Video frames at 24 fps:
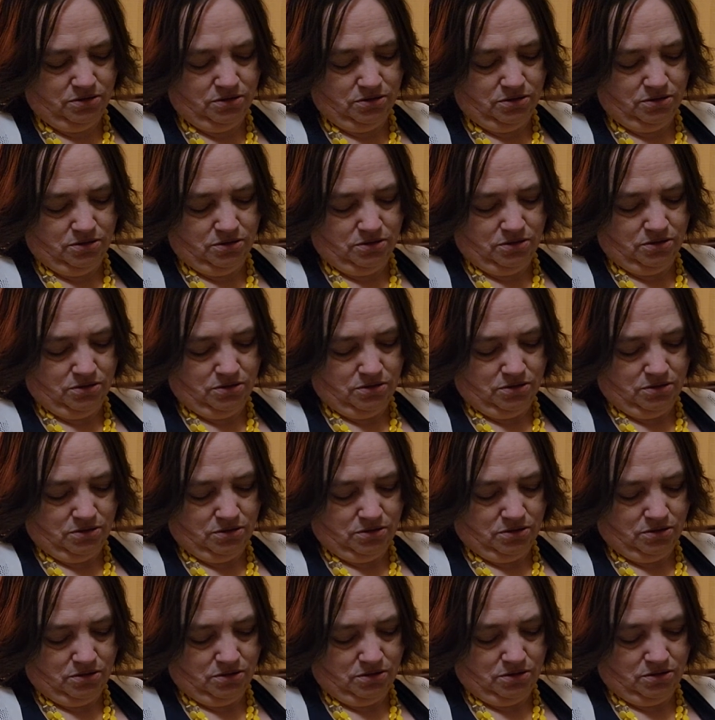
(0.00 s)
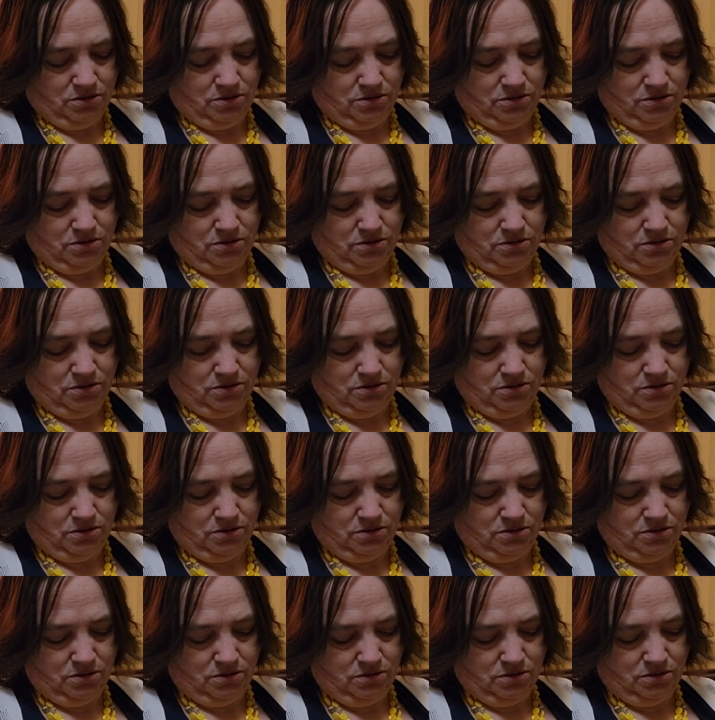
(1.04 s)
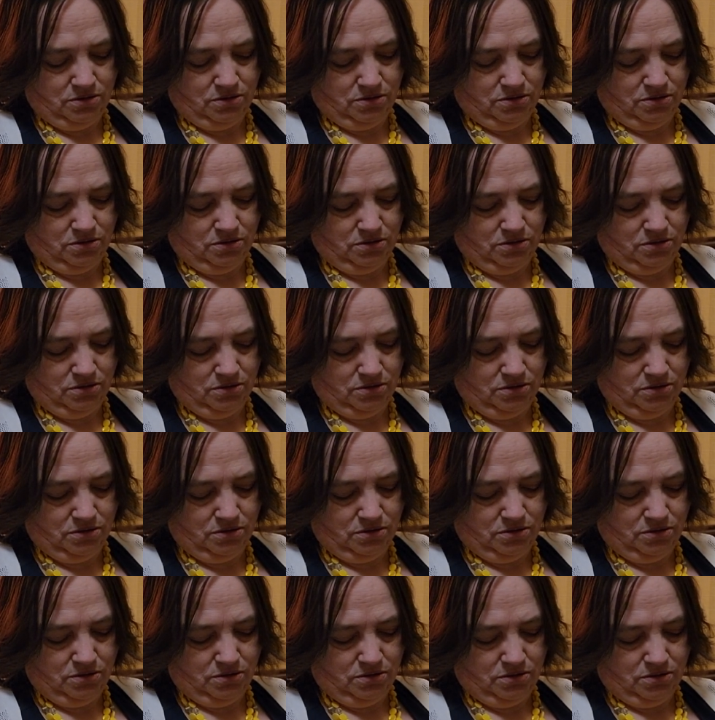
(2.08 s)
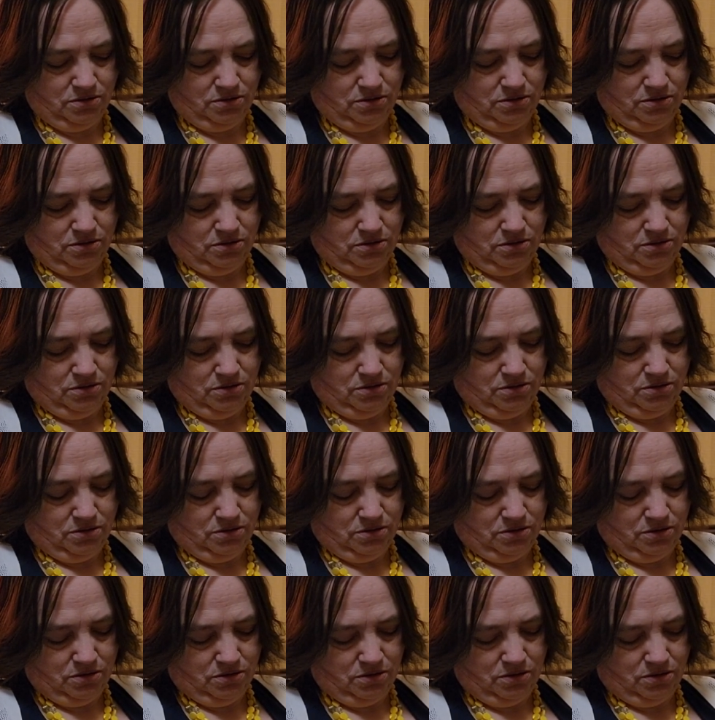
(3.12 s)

No one is speaking in this clip.